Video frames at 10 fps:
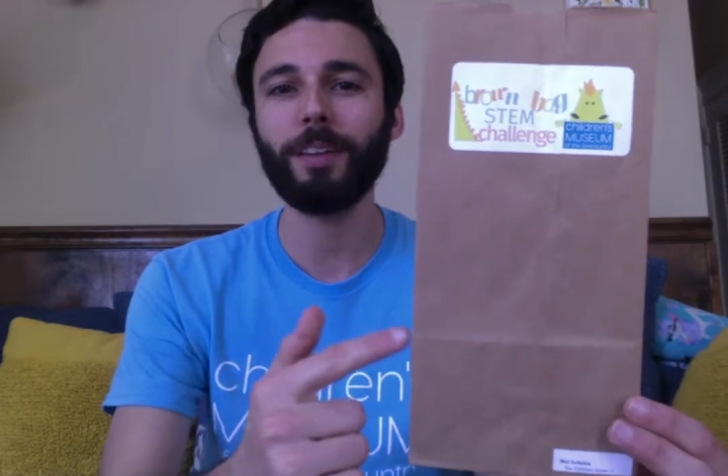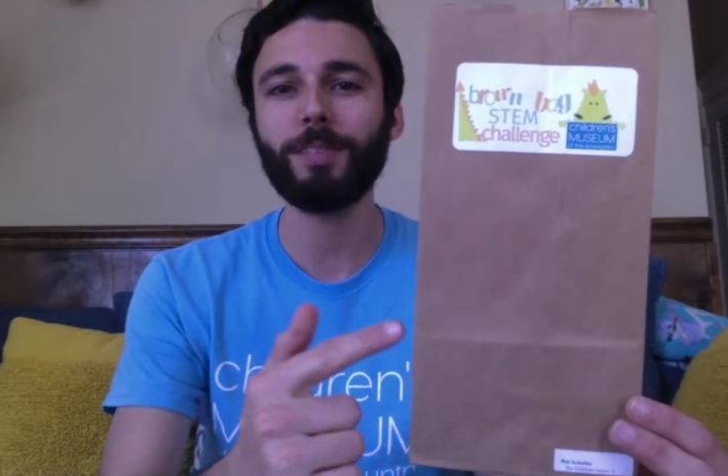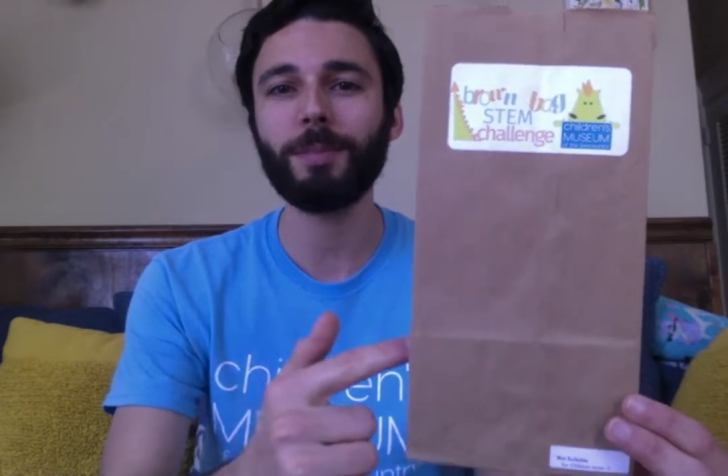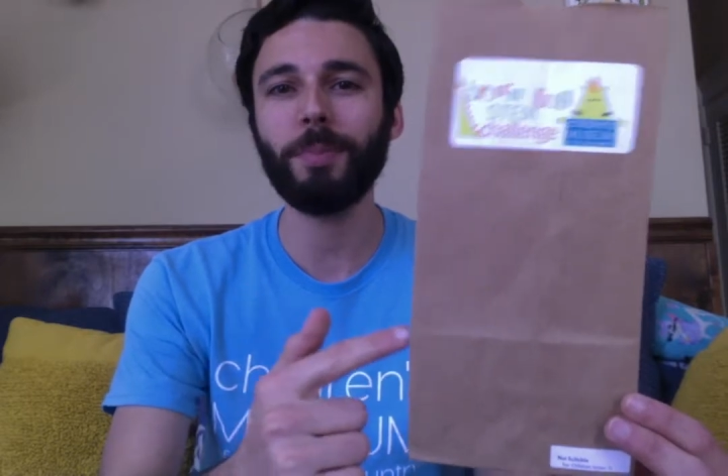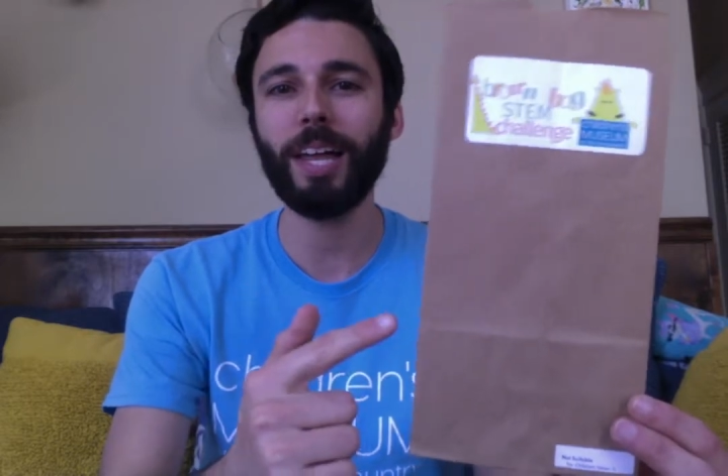
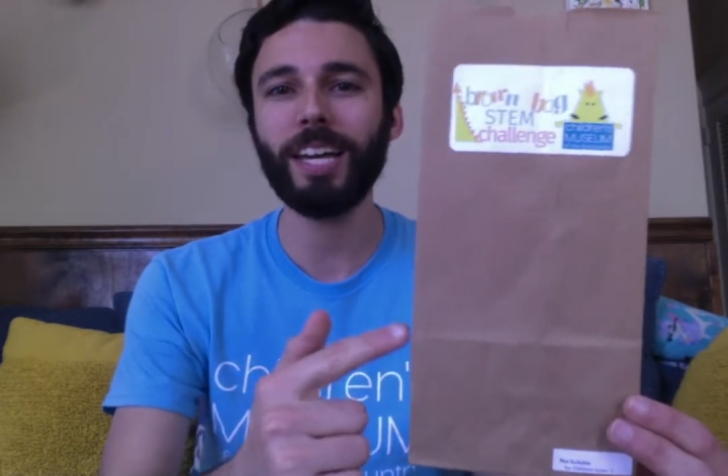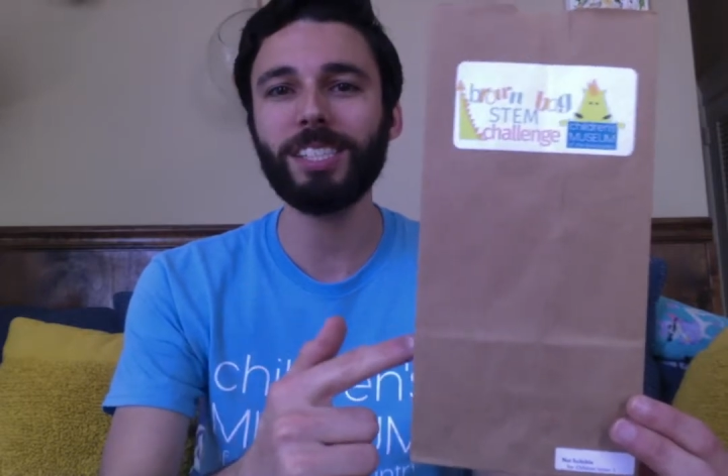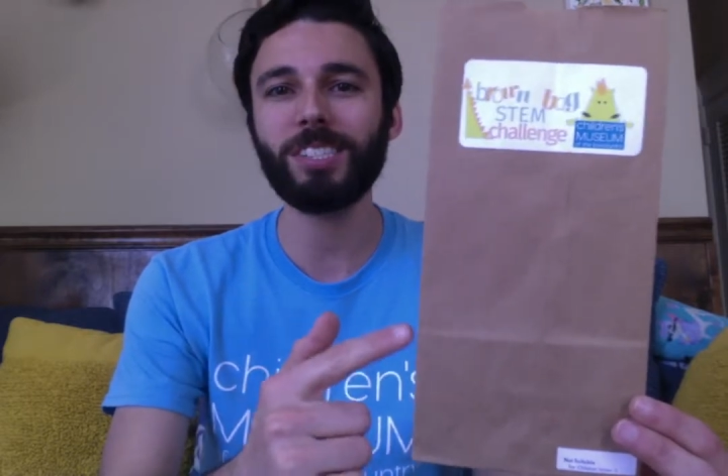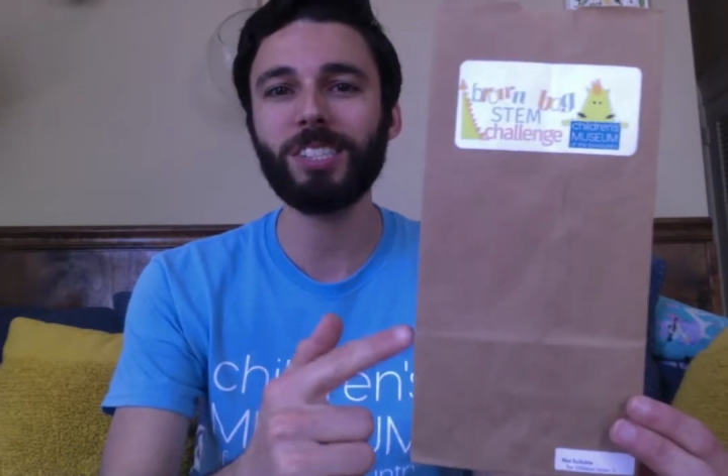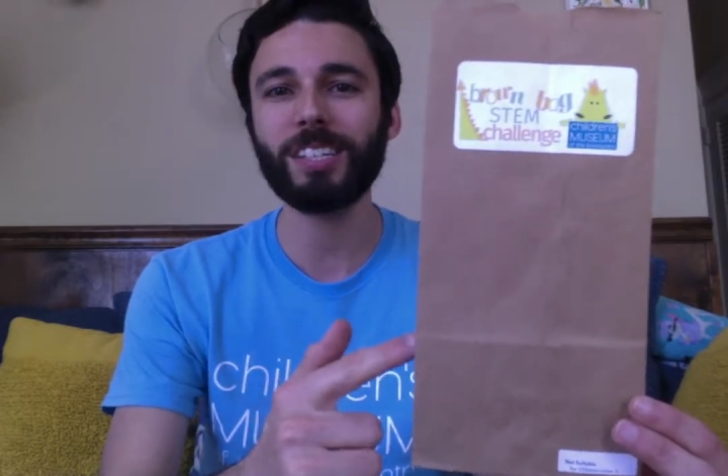supplies
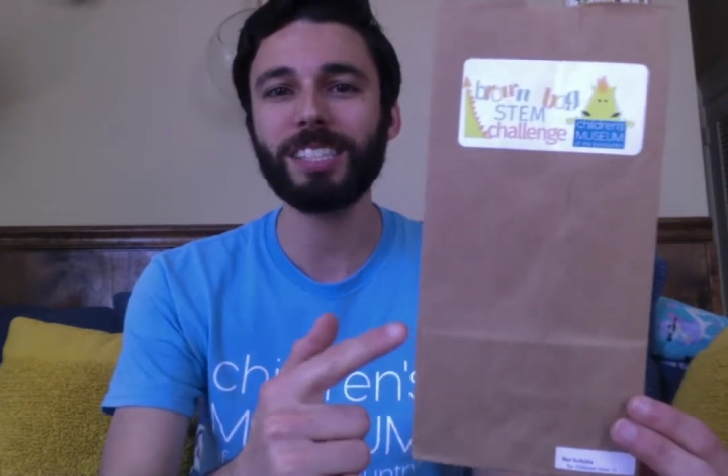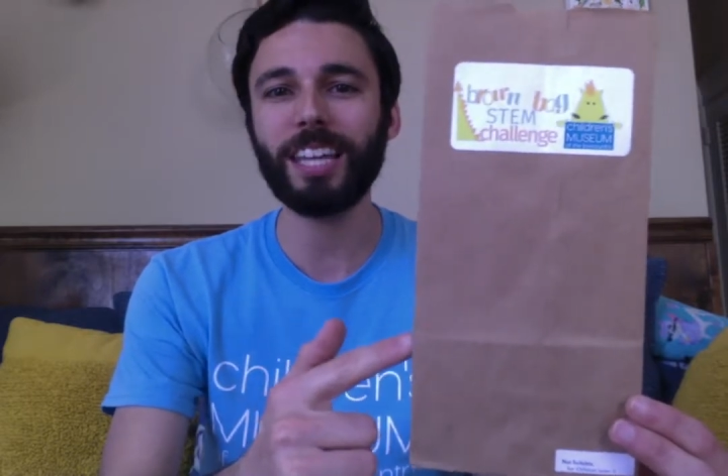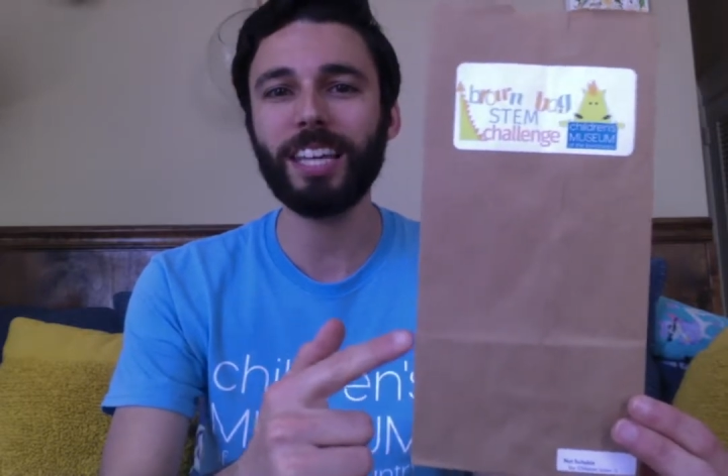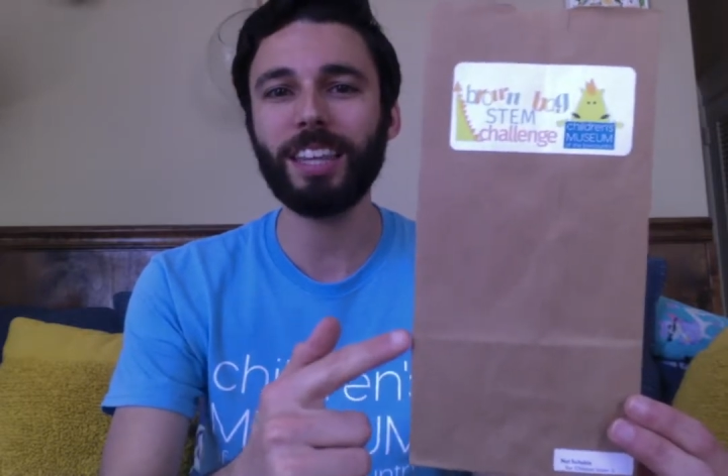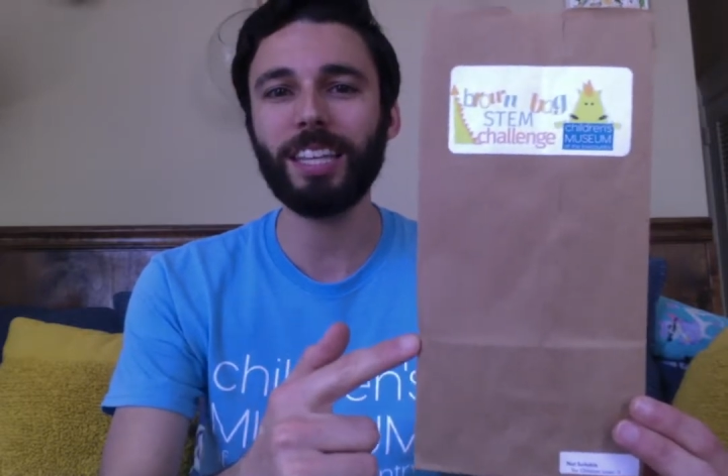just
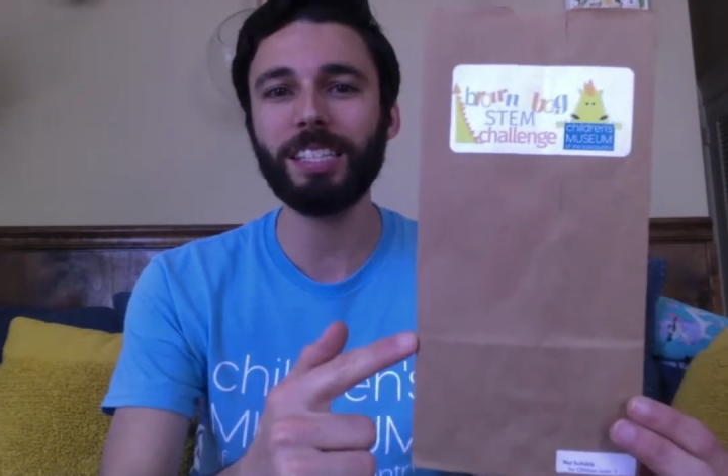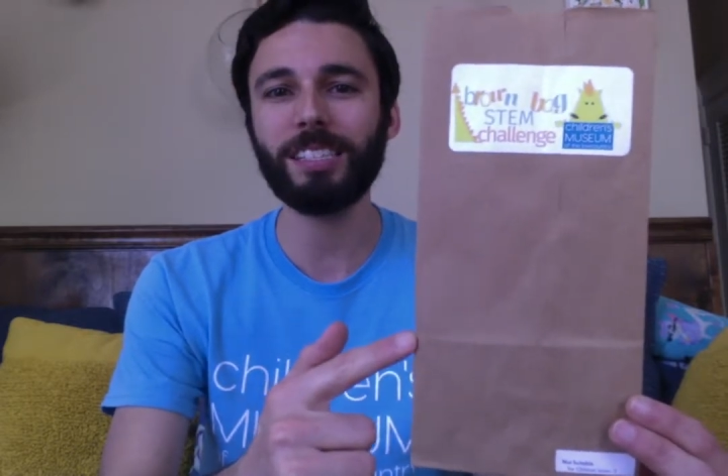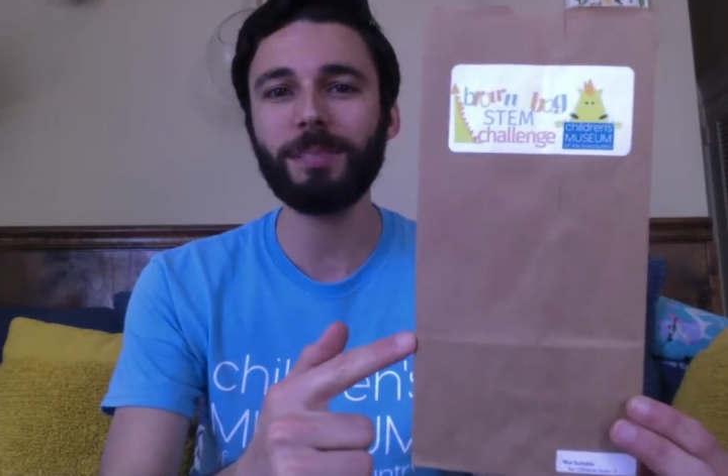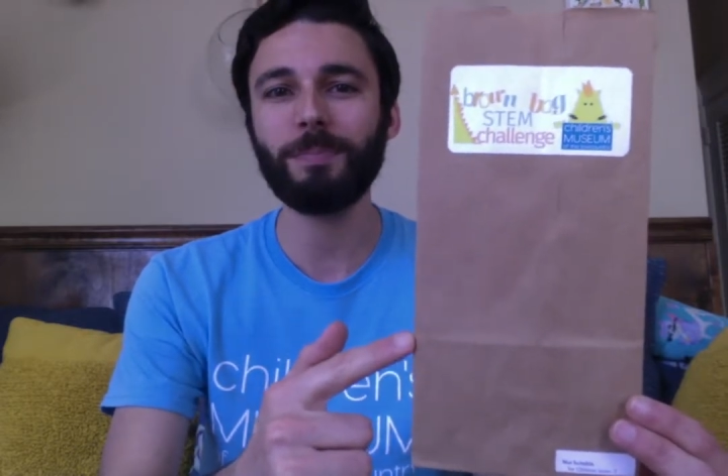like this,